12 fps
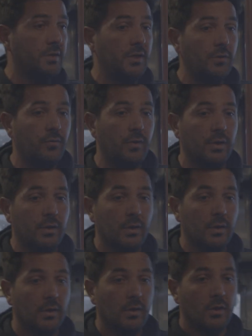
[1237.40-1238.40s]
different.
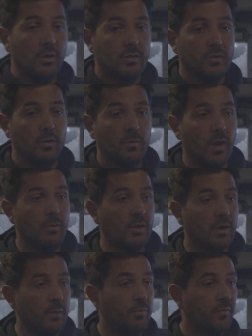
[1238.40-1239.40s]
So maybe
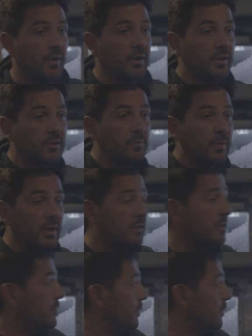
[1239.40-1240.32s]
they prefer these places